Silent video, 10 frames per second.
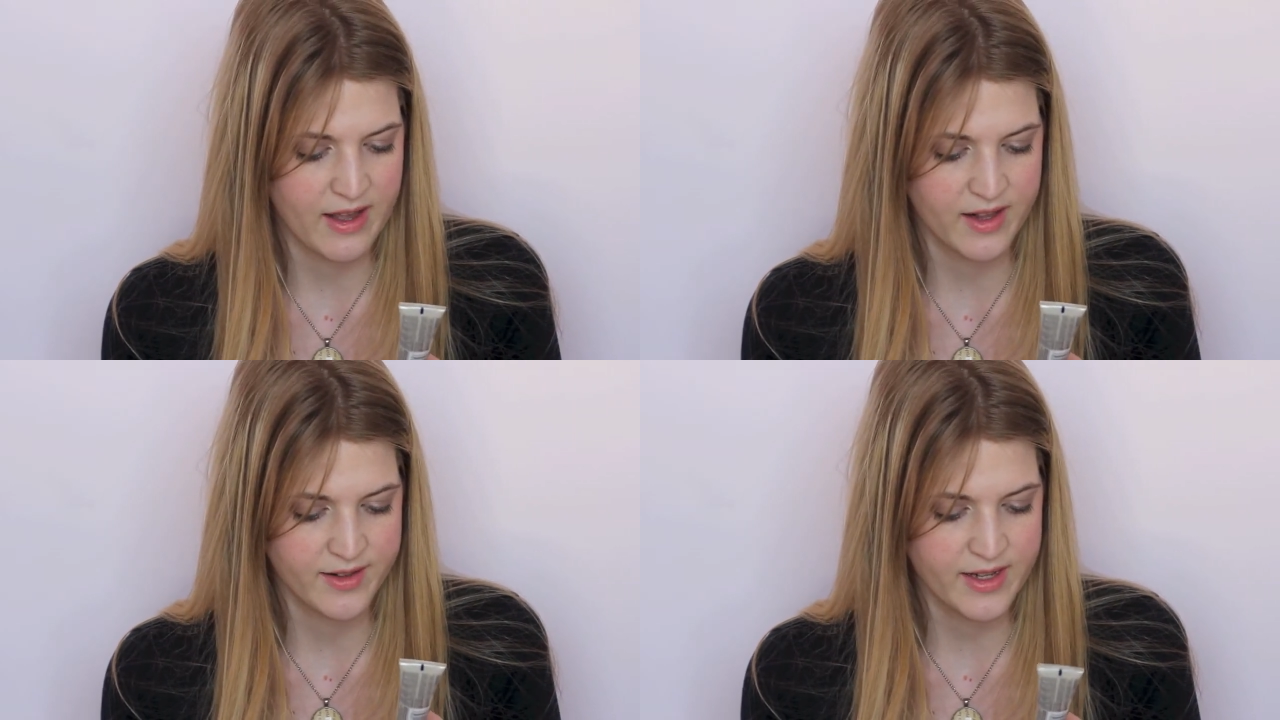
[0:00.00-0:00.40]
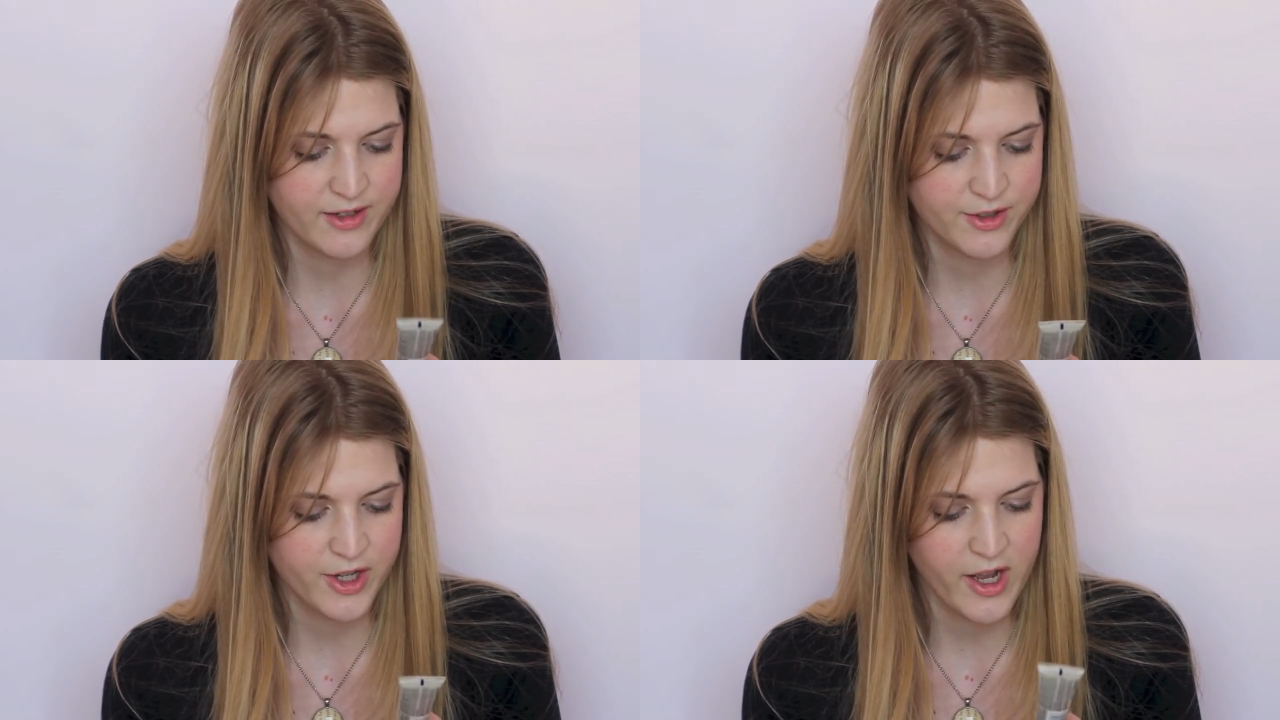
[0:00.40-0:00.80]

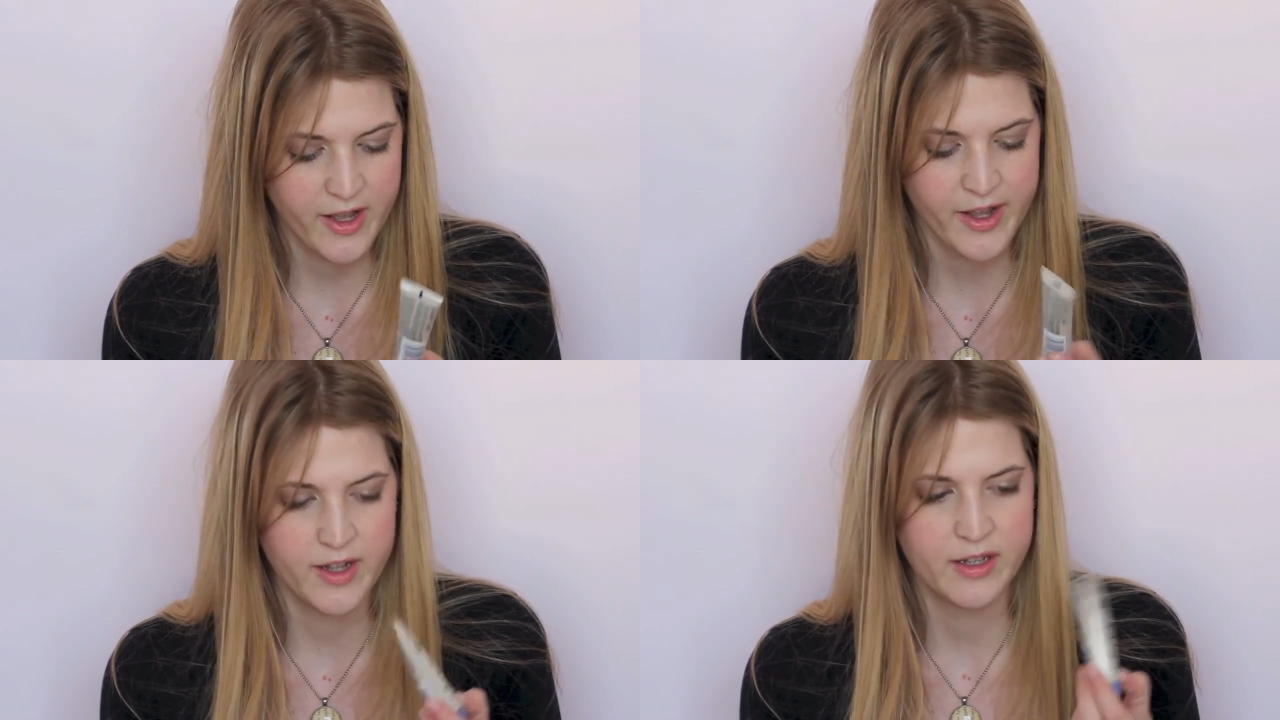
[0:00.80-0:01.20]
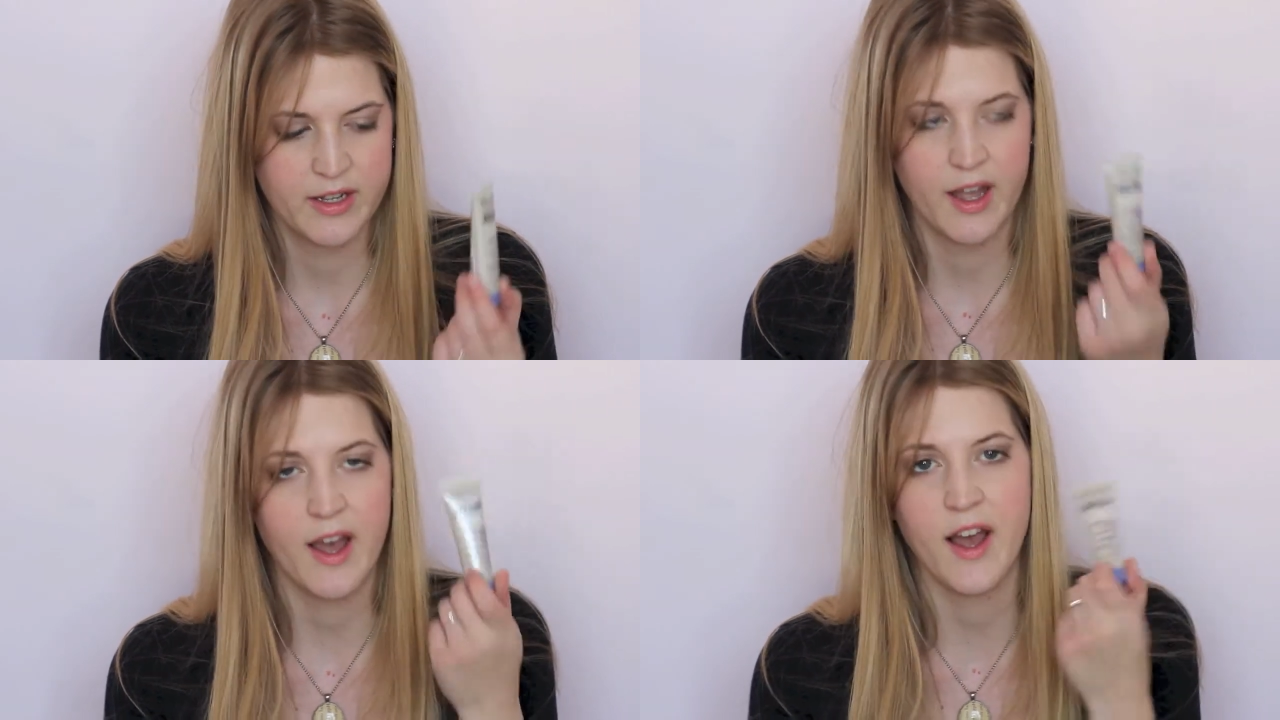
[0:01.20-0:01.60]
etc.
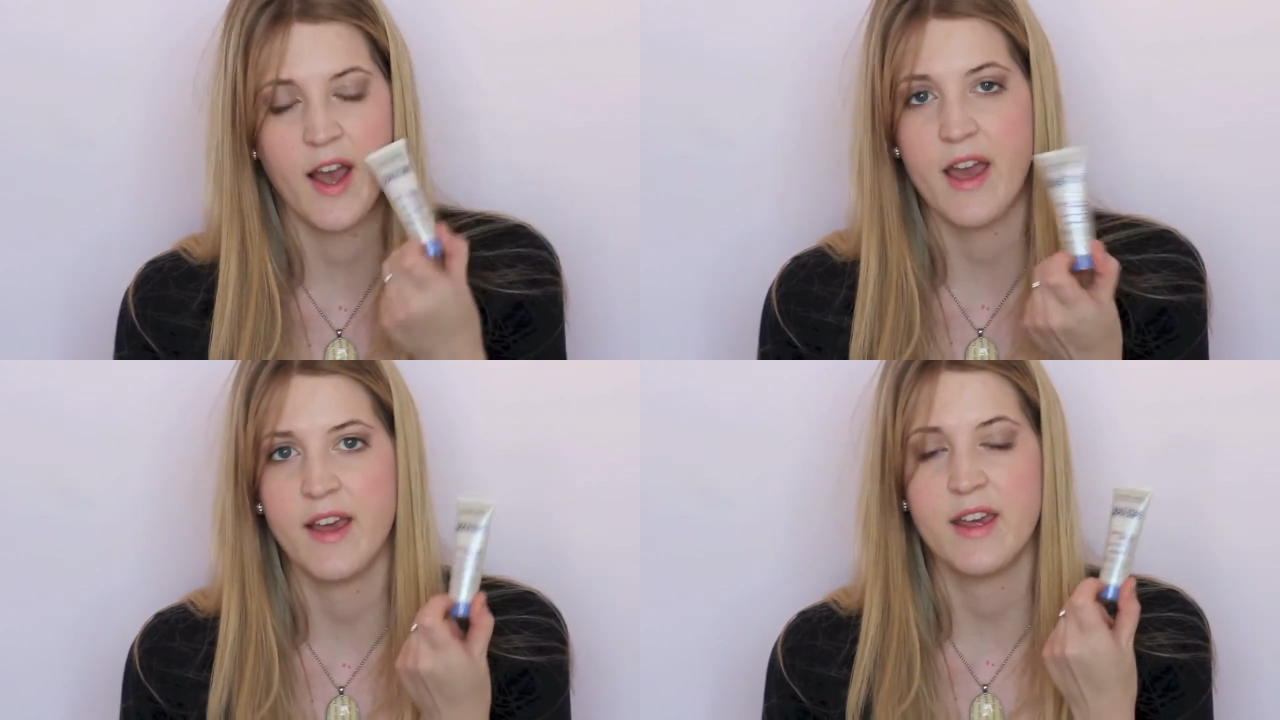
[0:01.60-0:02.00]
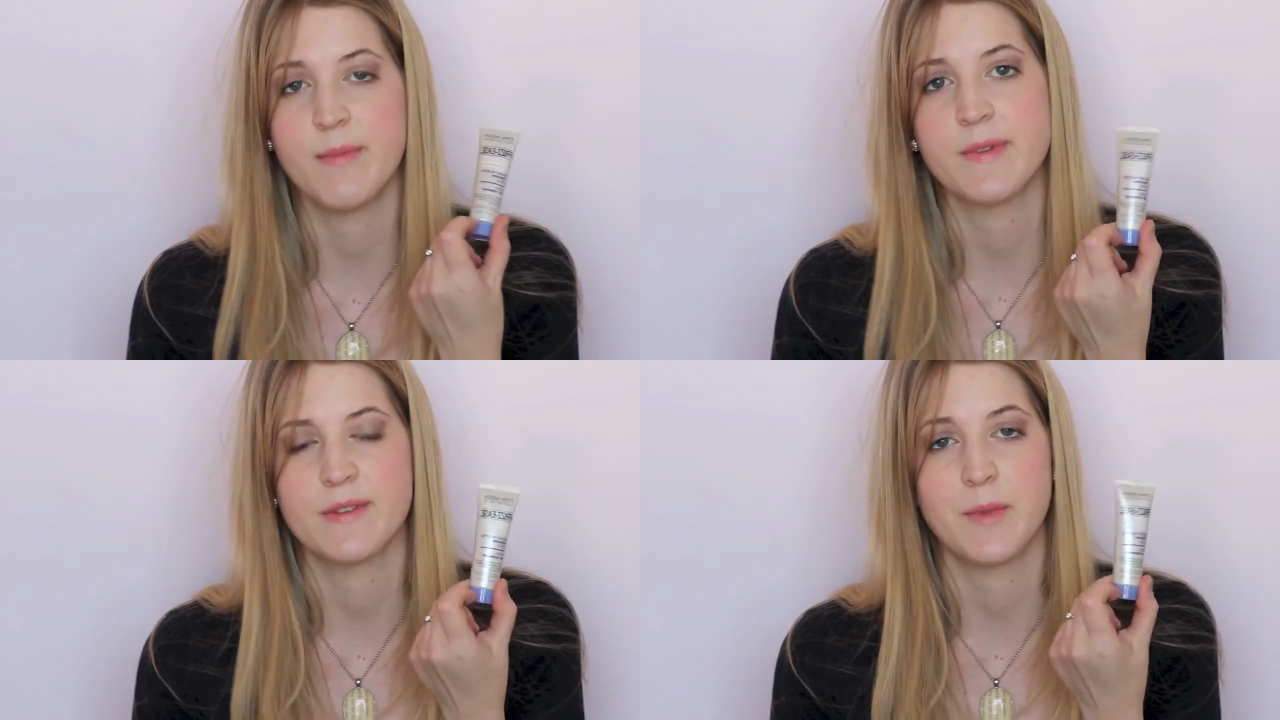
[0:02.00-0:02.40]
I keep
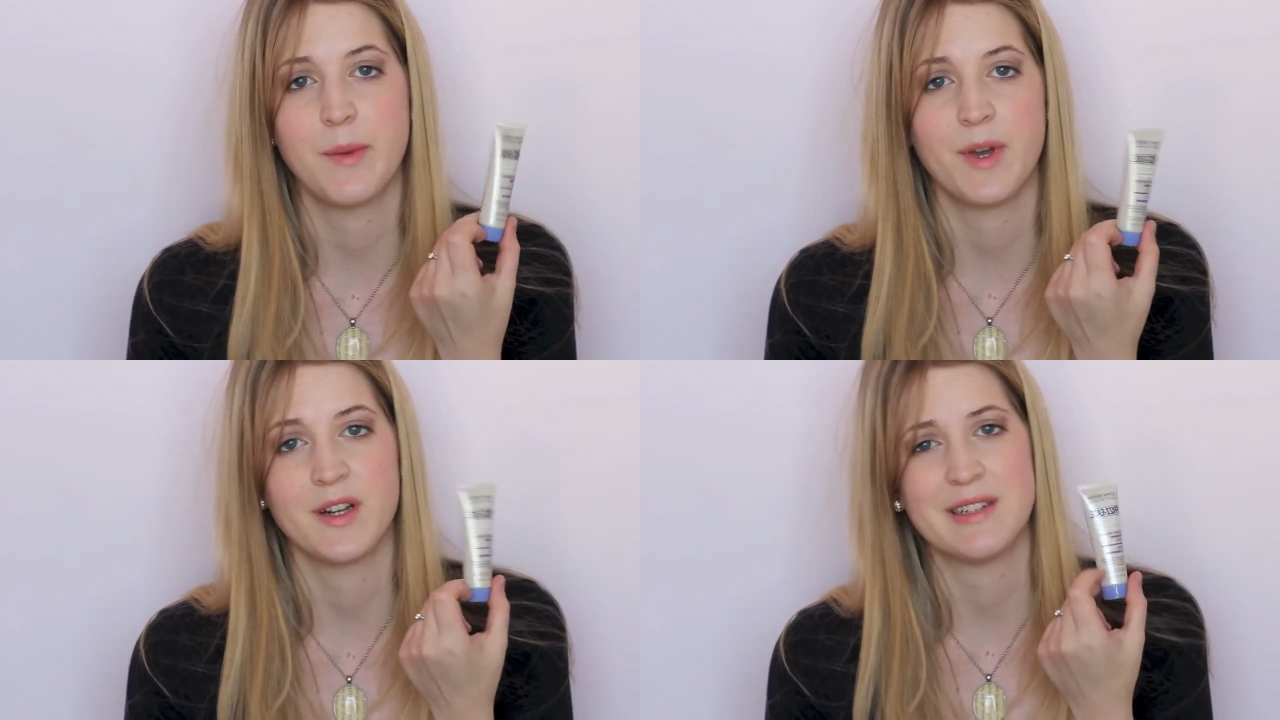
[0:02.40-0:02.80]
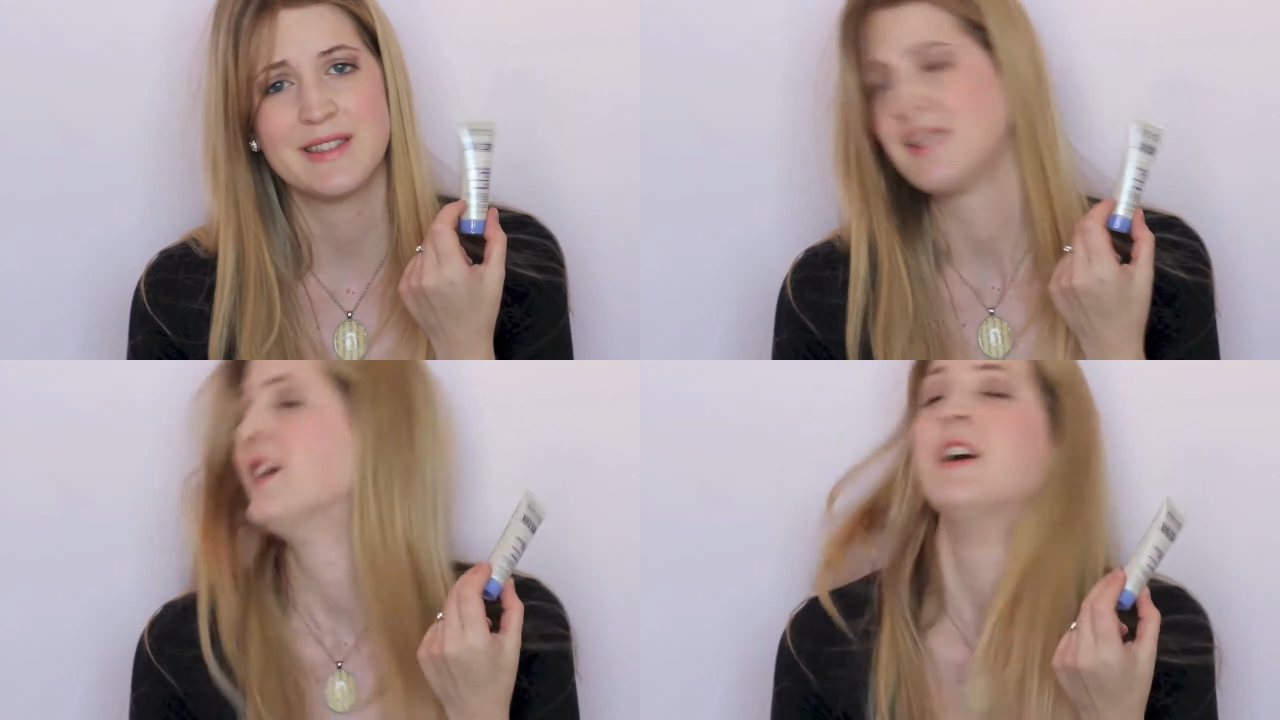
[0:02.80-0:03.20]
this in my
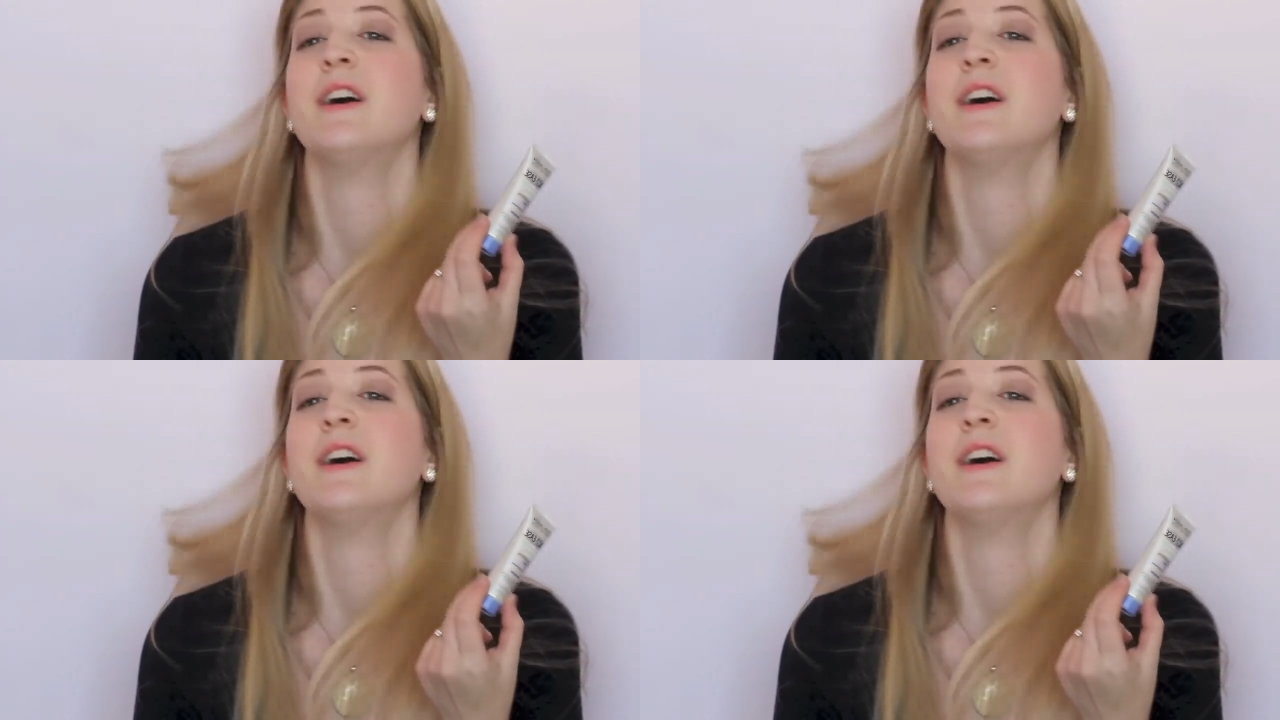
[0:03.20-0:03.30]
purse